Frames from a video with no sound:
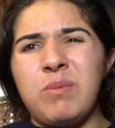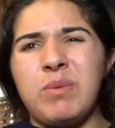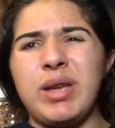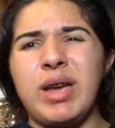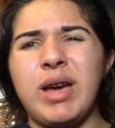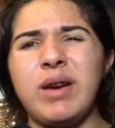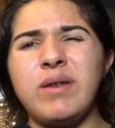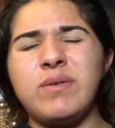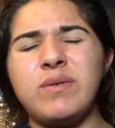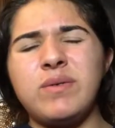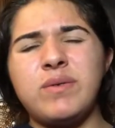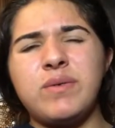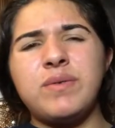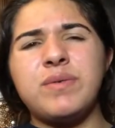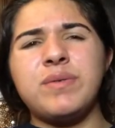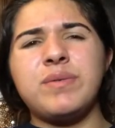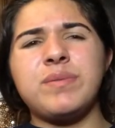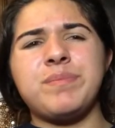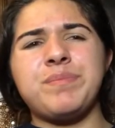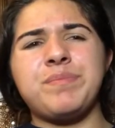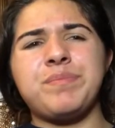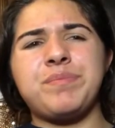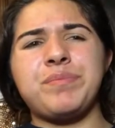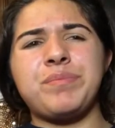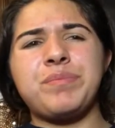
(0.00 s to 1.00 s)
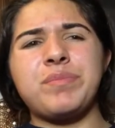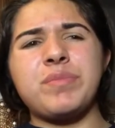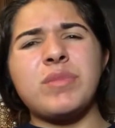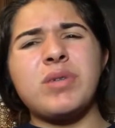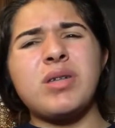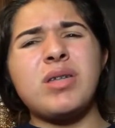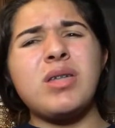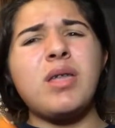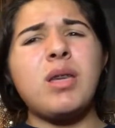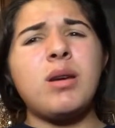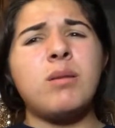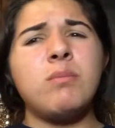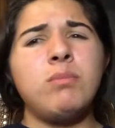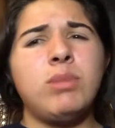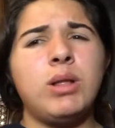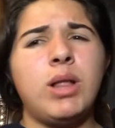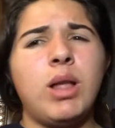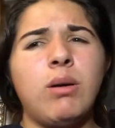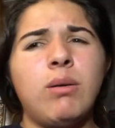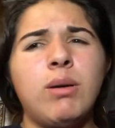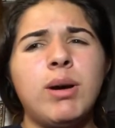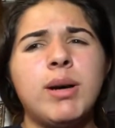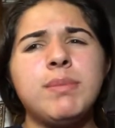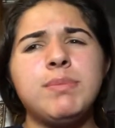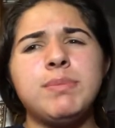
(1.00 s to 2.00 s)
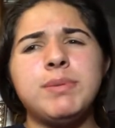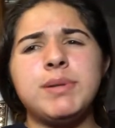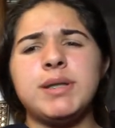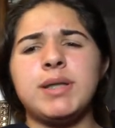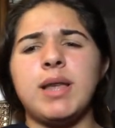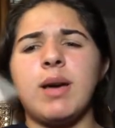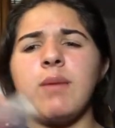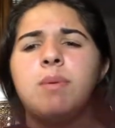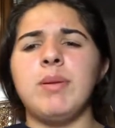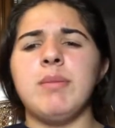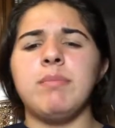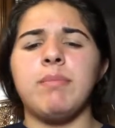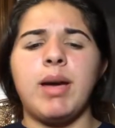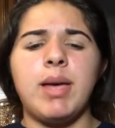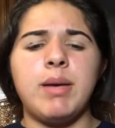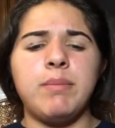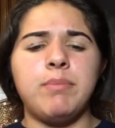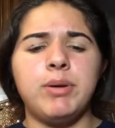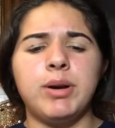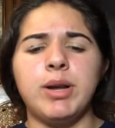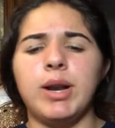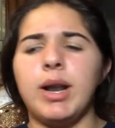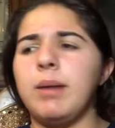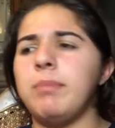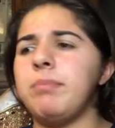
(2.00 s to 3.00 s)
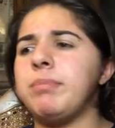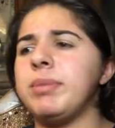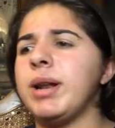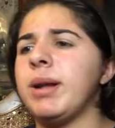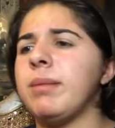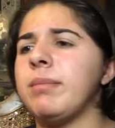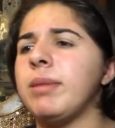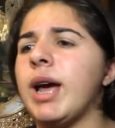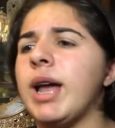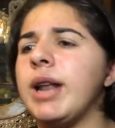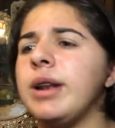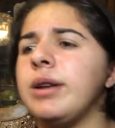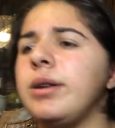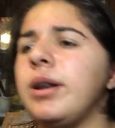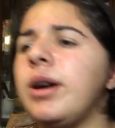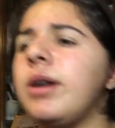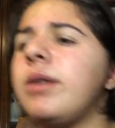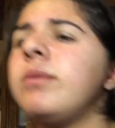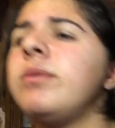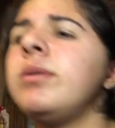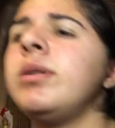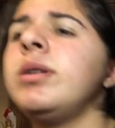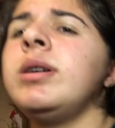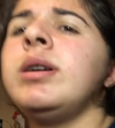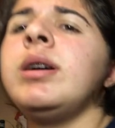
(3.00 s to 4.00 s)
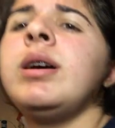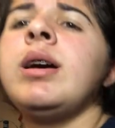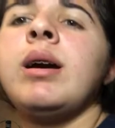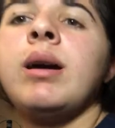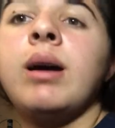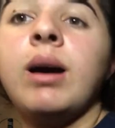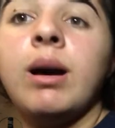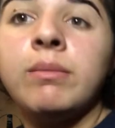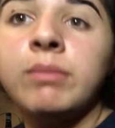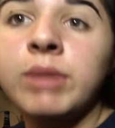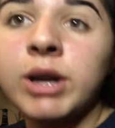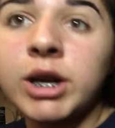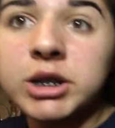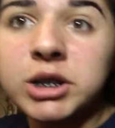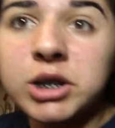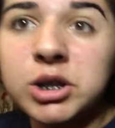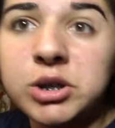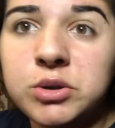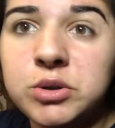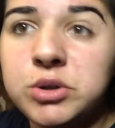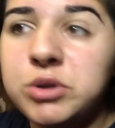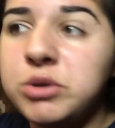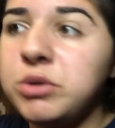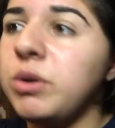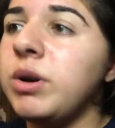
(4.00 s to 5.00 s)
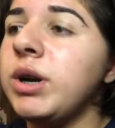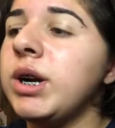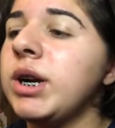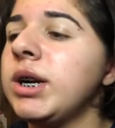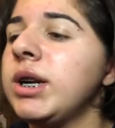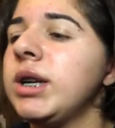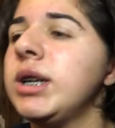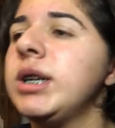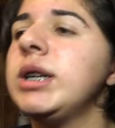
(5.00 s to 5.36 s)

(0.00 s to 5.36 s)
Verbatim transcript: we have blow-ups that we might put up, but I'm, I don't know. I'm not too sure.